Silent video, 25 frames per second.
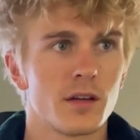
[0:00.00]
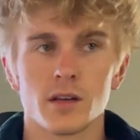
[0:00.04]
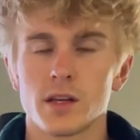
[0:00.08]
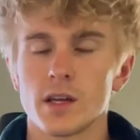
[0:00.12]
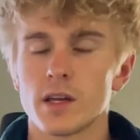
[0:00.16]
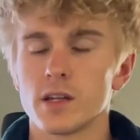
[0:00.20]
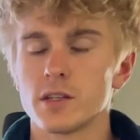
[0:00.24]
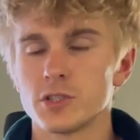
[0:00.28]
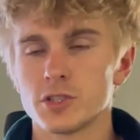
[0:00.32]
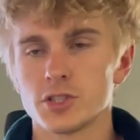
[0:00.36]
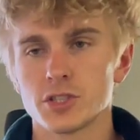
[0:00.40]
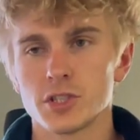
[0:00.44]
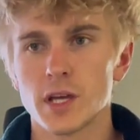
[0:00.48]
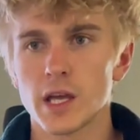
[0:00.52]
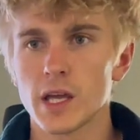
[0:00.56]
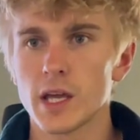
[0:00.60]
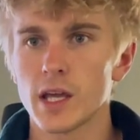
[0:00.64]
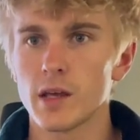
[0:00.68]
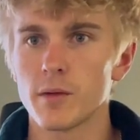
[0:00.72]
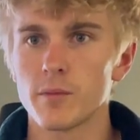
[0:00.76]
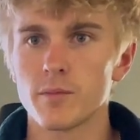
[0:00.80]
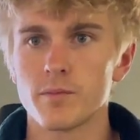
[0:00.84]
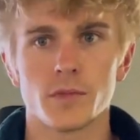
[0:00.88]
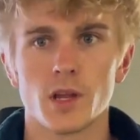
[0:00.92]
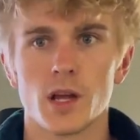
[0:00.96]
get in
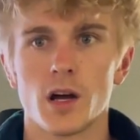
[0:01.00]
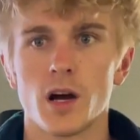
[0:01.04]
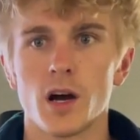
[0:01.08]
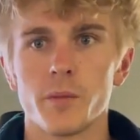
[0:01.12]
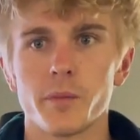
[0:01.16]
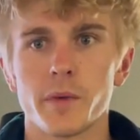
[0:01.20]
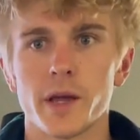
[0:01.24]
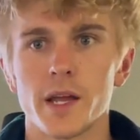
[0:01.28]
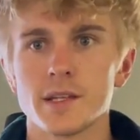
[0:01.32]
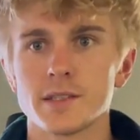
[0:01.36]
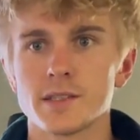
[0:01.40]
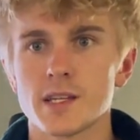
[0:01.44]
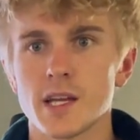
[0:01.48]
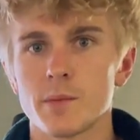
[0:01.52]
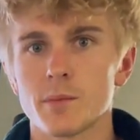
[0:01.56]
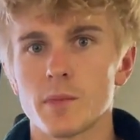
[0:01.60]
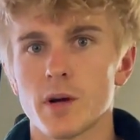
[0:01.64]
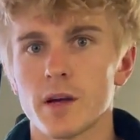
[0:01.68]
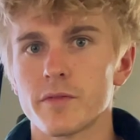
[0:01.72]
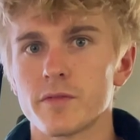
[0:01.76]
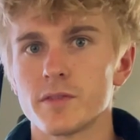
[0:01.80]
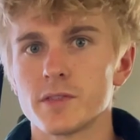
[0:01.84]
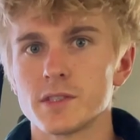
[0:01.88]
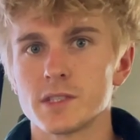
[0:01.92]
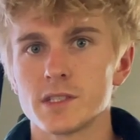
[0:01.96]
shape, maintain my
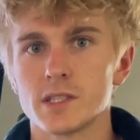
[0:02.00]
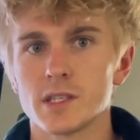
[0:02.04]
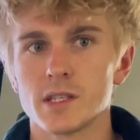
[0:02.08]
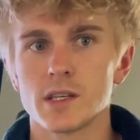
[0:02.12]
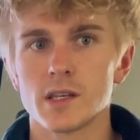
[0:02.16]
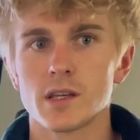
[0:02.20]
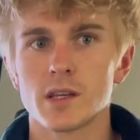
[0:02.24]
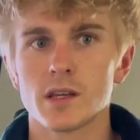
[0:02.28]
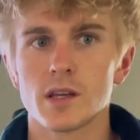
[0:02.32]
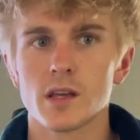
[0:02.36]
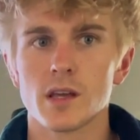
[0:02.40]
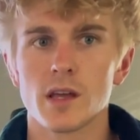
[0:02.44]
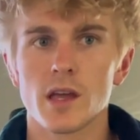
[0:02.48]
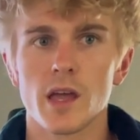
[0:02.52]
physique?